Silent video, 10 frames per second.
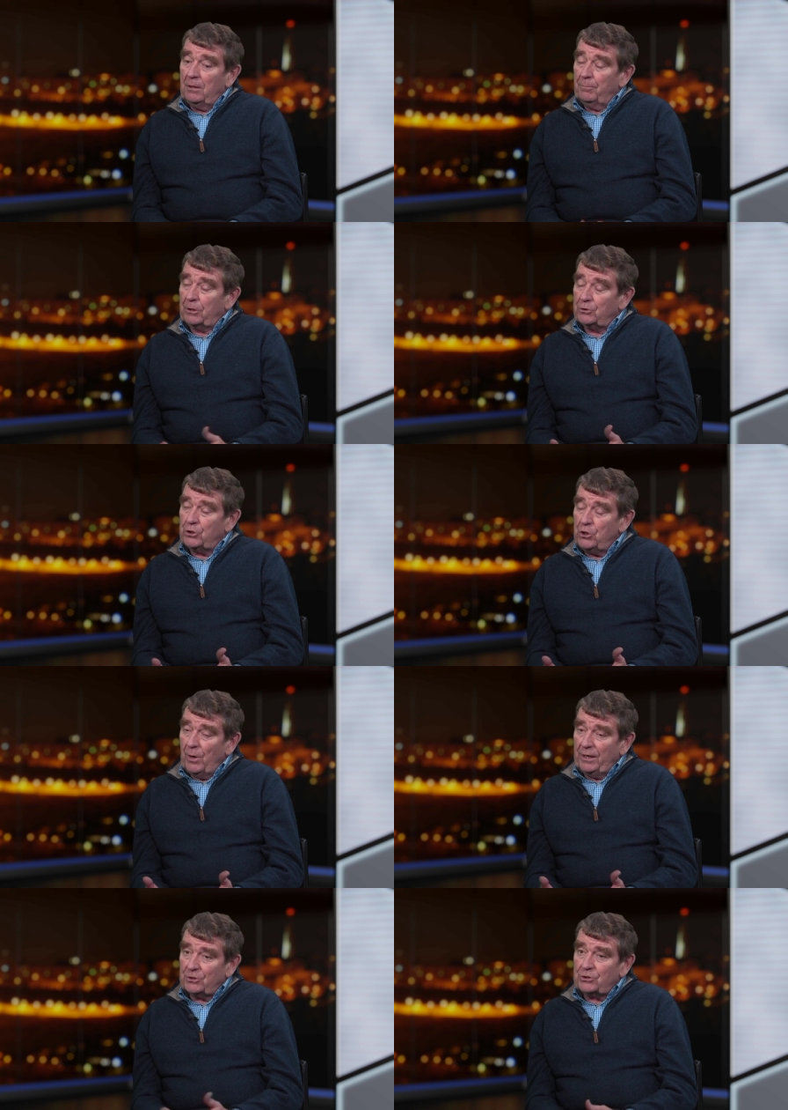Because the
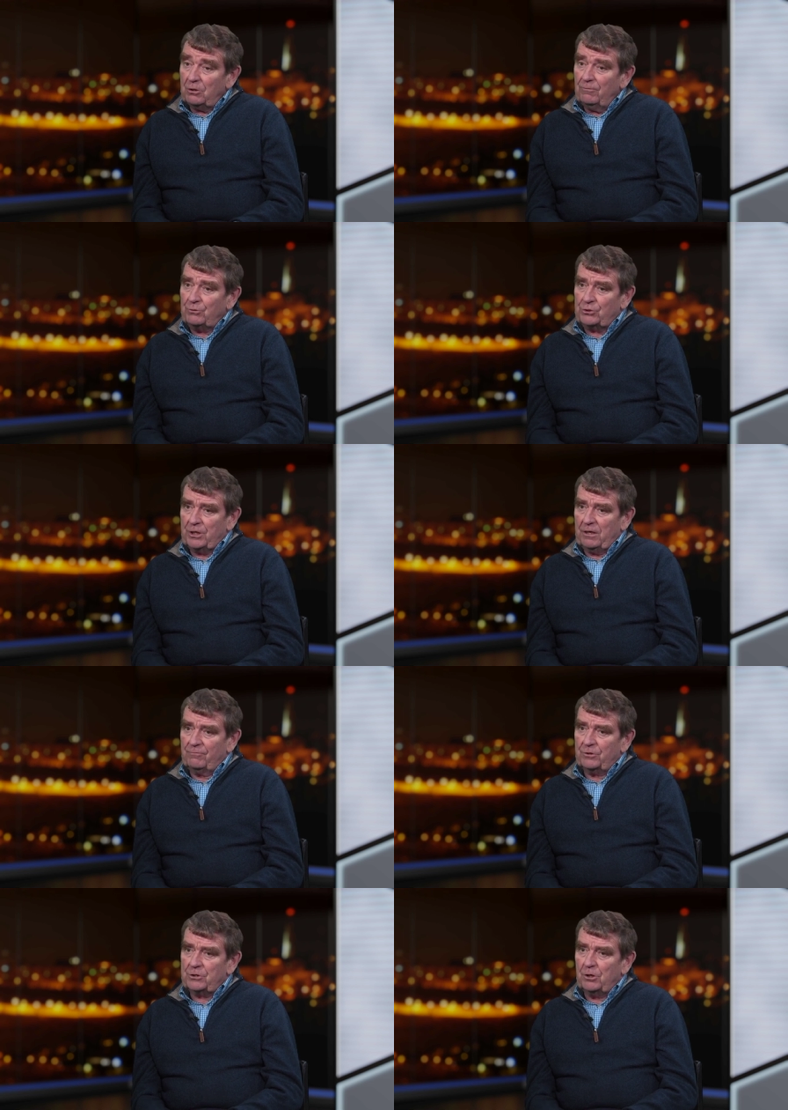UN itself was saying,
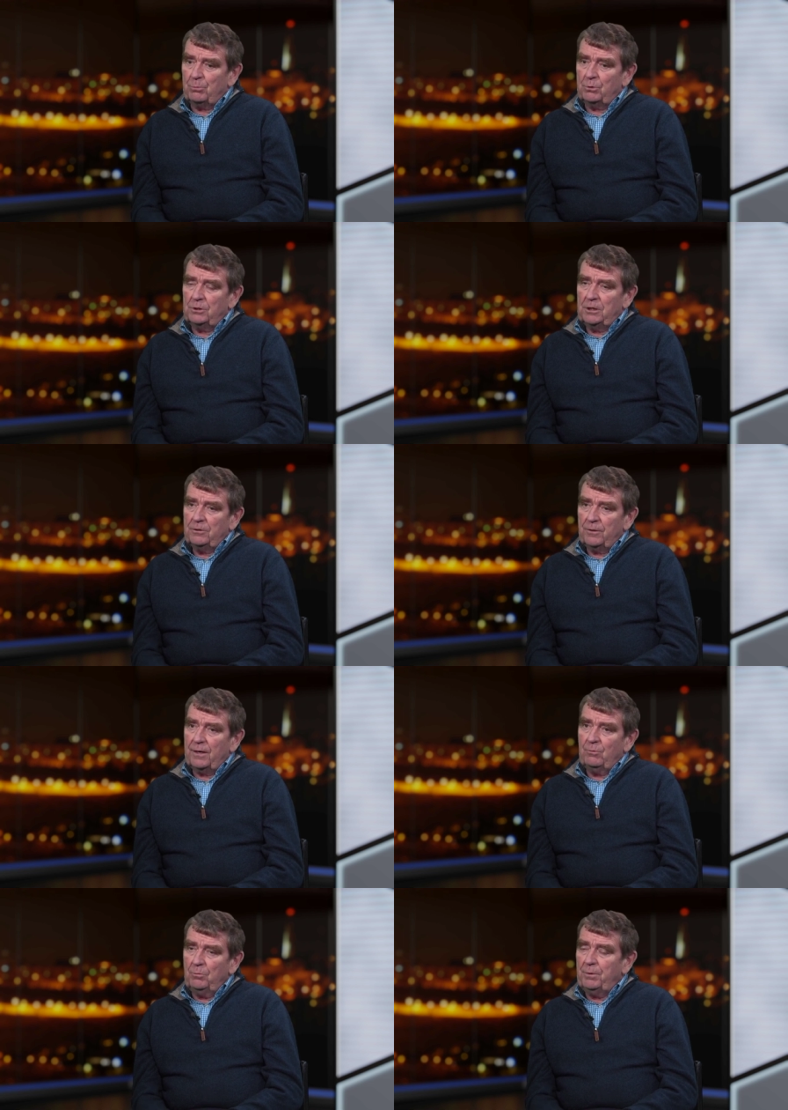for example, that
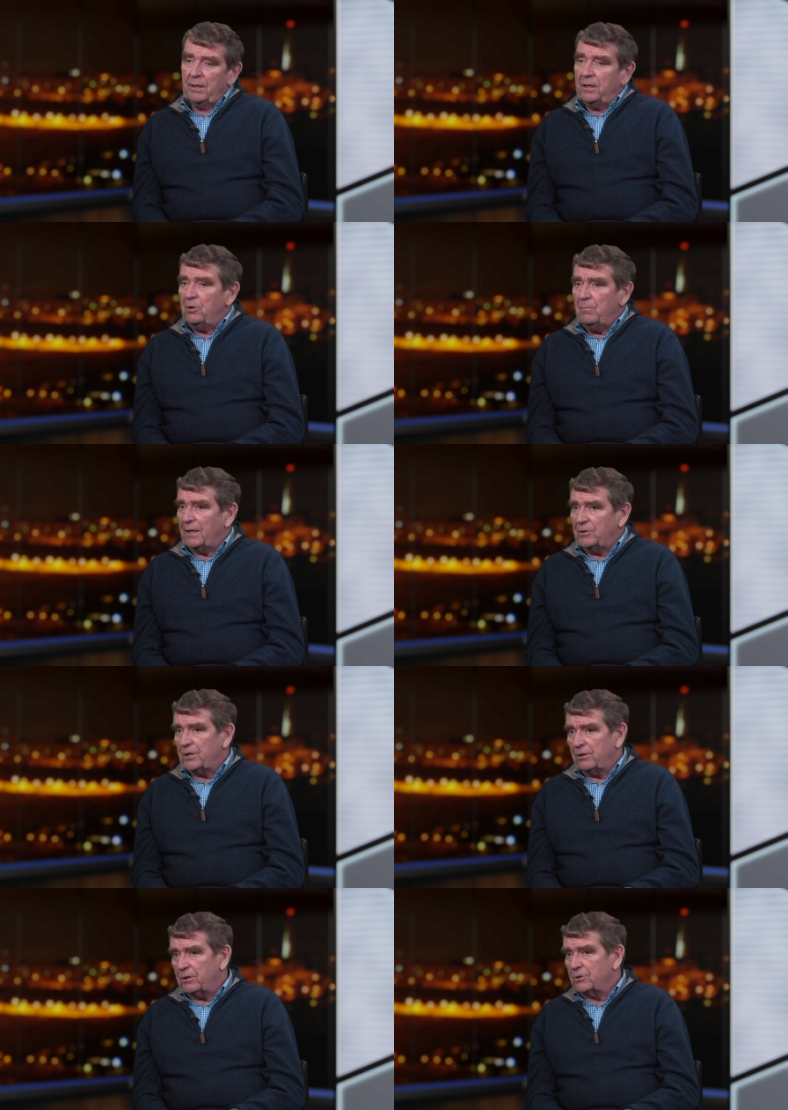there will be a
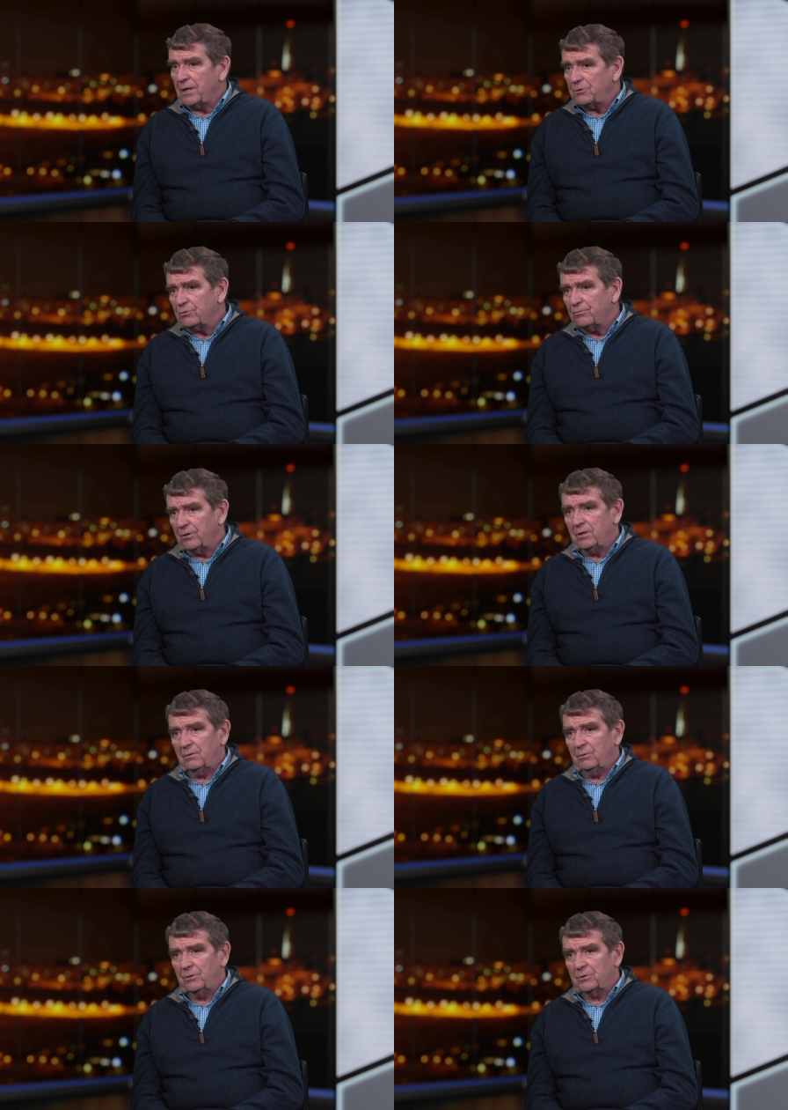humanitarian catastrophe
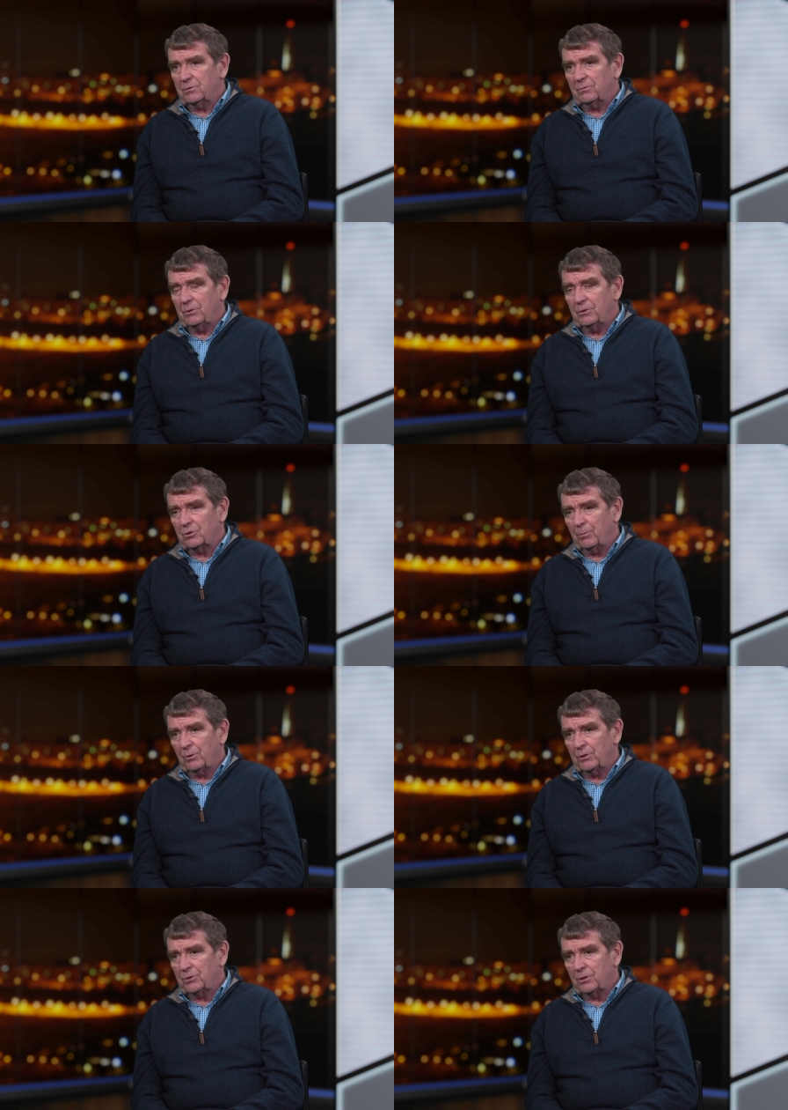when this, when this
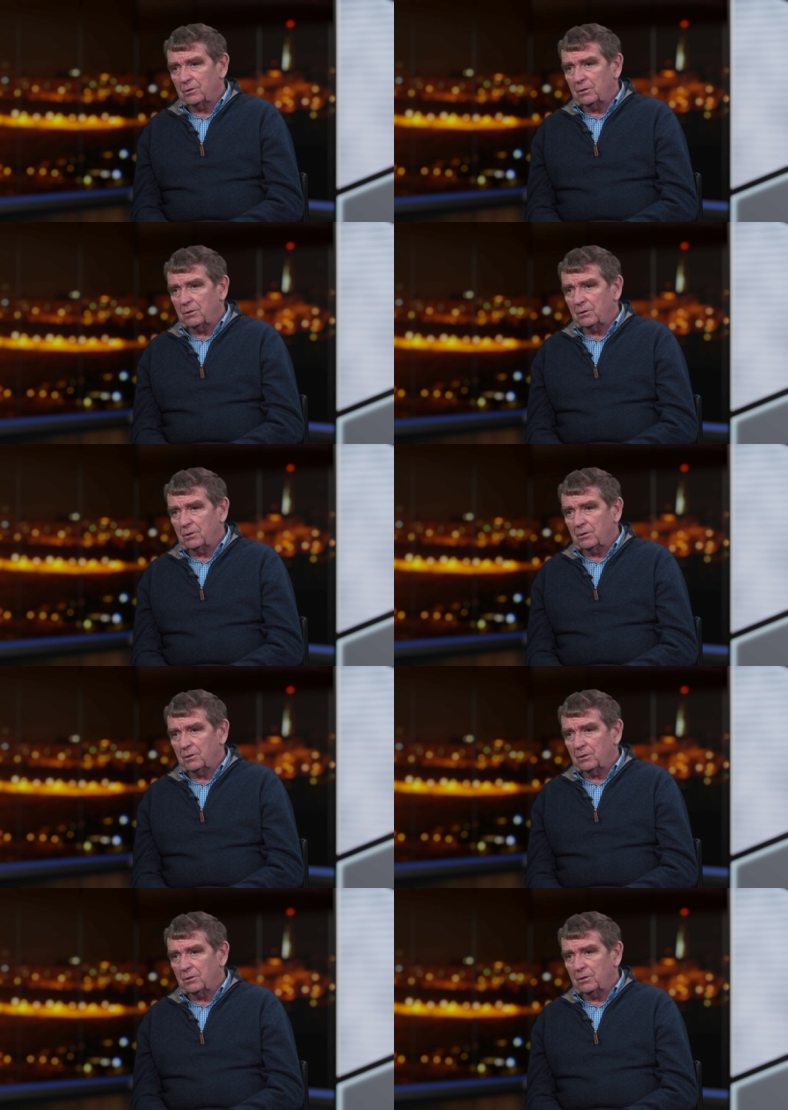operation